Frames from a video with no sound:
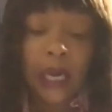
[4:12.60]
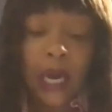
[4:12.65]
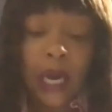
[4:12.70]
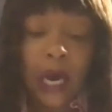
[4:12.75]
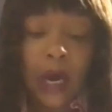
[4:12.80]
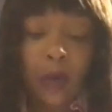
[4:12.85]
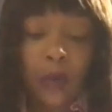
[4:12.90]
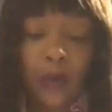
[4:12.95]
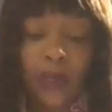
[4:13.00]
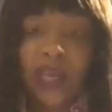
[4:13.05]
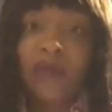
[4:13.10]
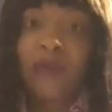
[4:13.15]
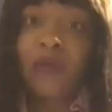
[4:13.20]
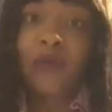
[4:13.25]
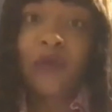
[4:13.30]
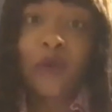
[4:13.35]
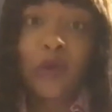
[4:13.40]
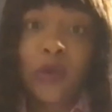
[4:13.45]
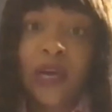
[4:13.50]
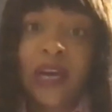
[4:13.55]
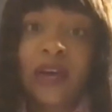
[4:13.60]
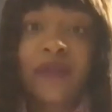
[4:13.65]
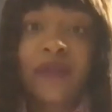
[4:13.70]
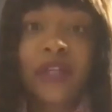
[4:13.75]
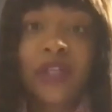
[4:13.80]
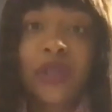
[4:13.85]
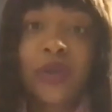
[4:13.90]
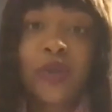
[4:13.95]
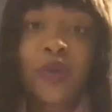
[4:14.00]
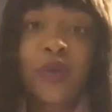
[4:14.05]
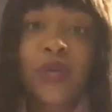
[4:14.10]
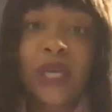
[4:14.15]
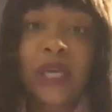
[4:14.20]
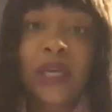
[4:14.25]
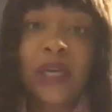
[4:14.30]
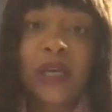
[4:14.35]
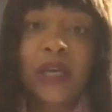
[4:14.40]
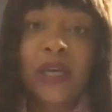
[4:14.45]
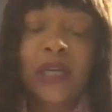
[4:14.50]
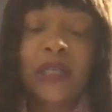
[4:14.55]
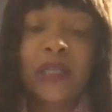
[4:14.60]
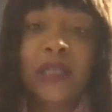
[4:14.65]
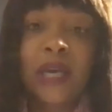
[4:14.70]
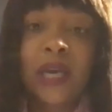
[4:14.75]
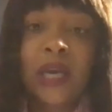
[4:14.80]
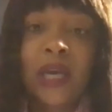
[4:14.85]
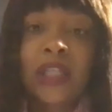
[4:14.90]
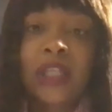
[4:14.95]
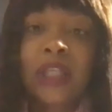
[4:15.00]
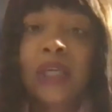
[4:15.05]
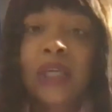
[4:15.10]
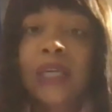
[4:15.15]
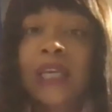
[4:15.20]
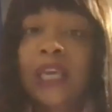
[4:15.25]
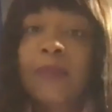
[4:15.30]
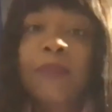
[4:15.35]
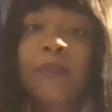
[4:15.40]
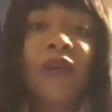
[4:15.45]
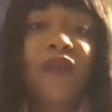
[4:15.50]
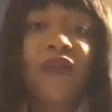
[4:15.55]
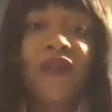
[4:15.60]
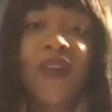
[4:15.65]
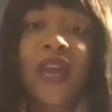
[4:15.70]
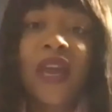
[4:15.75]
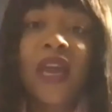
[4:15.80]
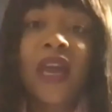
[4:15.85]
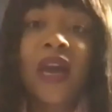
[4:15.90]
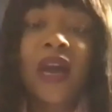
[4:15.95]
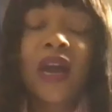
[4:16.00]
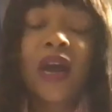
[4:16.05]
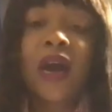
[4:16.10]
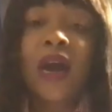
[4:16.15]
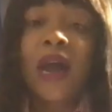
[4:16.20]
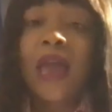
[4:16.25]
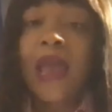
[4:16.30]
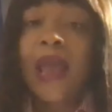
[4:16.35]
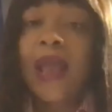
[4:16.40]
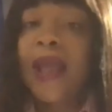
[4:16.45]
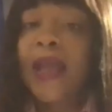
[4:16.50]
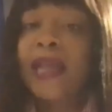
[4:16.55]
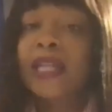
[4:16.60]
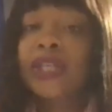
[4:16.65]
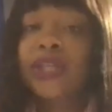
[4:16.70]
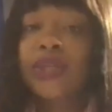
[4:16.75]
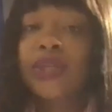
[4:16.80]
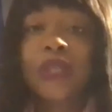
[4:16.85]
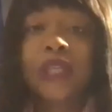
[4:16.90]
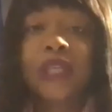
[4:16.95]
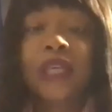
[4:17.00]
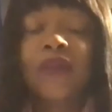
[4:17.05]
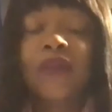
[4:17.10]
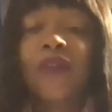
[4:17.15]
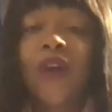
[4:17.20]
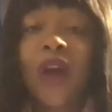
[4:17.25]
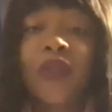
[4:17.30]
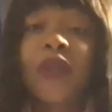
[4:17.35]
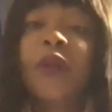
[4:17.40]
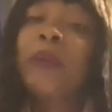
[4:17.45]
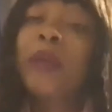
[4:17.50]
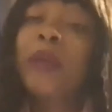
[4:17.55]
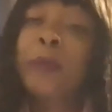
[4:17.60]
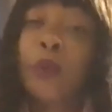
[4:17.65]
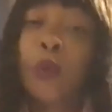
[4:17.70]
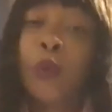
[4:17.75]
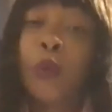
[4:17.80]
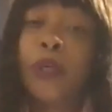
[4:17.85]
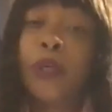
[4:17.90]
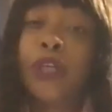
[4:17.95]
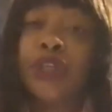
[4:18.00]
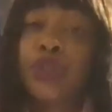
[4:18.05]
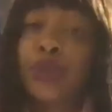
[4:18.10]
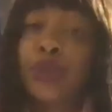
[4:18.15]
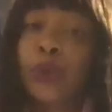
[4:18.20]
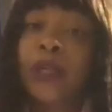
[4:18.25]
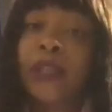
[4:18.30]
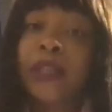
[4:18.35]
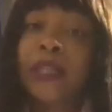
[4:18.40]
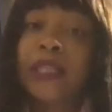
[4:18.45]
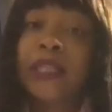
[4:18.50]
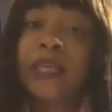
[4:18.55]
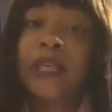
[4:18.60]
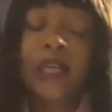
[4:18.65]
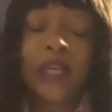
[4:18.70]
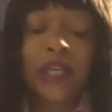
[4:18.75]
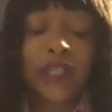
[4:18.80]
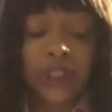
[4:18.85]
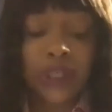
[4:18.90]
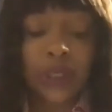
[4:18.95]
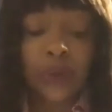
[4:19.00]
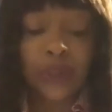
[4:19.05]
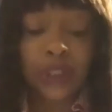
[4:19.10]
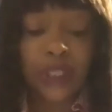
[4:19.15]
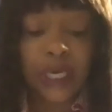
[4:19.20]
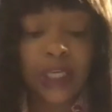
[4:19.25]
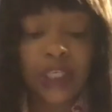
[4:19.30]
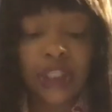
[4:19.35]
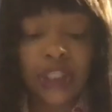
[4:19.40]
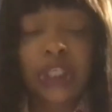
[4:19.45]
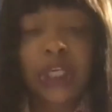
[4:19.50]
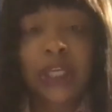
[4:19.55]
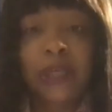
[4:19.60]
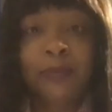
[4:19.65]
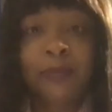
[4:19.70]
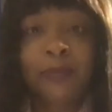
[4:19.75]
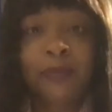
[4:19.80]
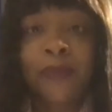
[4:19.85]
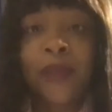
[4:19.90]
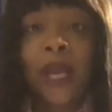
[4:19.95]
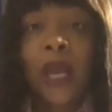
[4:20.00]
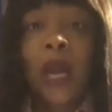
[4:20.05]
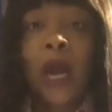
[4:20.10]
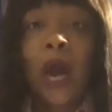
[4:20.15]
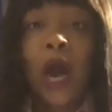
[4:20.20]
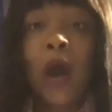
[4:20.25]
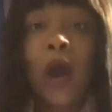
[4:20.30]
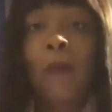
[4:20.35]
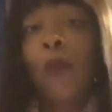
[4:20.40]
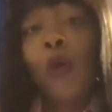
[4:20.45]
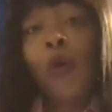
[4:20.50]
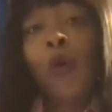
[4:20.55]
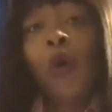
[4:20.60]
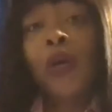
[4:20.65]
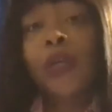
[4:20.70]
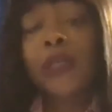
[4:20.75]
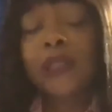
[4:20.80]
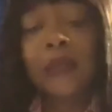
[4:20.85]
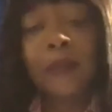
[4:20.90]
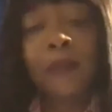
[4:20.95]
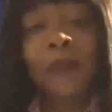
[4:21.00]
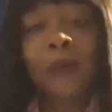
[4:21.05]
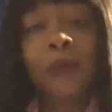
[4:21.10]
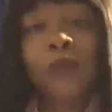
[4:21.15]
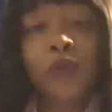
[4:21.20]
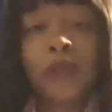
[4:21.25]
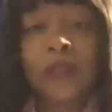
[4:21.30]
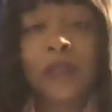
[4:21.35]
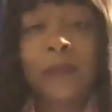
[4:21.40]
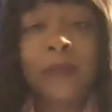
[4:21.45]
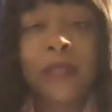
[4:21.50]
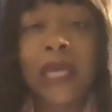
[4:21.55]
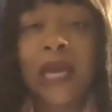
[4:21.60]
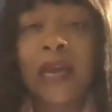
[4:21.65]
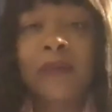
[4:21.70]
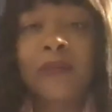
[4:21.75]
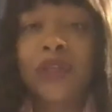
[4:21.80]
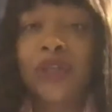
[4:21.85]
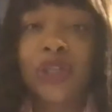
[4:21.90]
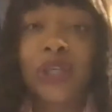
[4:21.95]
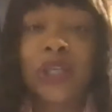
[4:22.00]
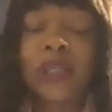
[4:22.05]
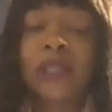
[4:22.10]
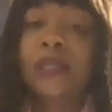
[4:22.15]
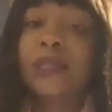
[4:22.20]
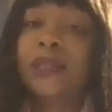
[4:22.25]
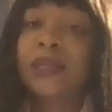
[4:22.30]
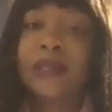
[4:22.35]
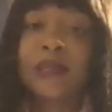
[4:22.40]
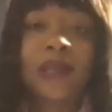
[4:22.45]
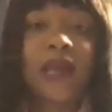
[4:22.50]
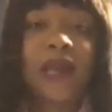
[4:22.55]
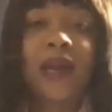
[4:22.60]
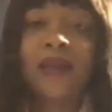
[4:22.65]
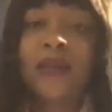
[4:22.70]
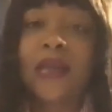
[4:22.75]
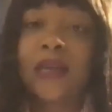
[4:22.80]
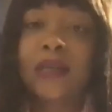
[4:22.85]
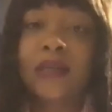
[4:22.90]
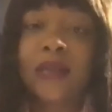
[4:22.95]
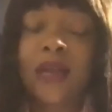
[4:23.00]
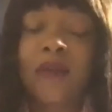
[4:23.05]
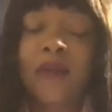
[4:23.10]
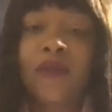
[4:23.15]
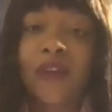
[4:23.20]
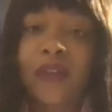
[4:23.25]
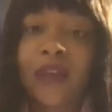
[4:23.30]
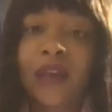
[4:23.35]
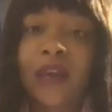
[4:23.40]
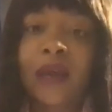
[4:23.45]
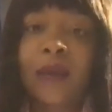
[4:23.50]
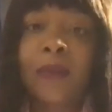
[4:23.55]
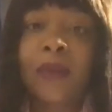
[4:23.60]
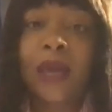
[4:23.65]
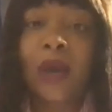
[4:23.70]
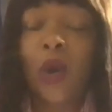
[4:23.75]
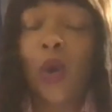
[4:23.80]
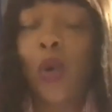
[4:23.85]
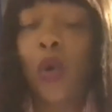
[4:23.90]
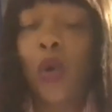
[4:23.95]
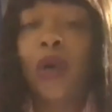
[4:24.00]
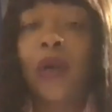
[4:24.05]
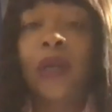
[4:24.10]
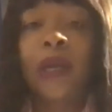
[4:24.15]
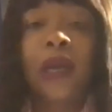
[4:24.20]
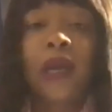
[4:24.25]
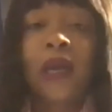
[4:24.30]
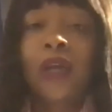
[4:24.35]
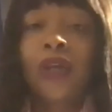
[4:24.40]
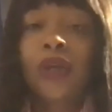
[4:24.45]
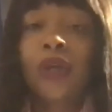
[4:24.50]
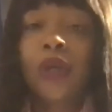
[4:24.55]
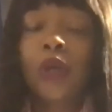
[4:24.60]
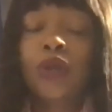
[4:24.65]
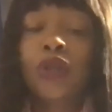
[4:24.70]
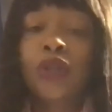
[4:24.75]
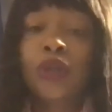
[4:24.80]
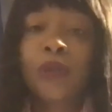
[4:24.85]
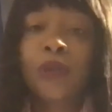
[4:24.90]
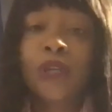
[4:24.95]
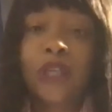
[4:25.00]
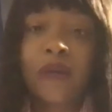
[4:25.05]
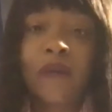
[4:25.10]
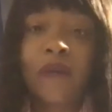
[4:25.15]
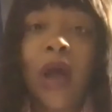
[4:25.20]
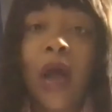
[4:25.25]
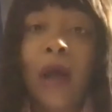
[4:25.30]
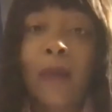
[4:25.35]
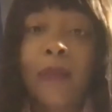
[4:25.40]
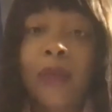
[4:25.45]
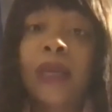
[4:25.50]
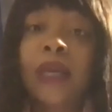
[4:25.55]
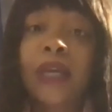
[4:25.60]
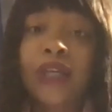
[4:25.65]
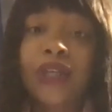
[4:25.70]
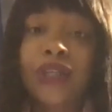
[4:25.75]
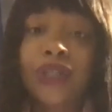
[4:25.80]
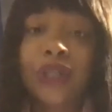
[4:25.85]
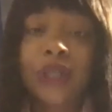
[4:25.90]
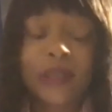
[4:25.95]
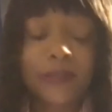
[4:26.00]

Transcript: We have a vote every 2 years to keep it fair and to see if other people want to join the tenant association. Or some people sometimes just decide that it's not for them, or it's too much of an obligation.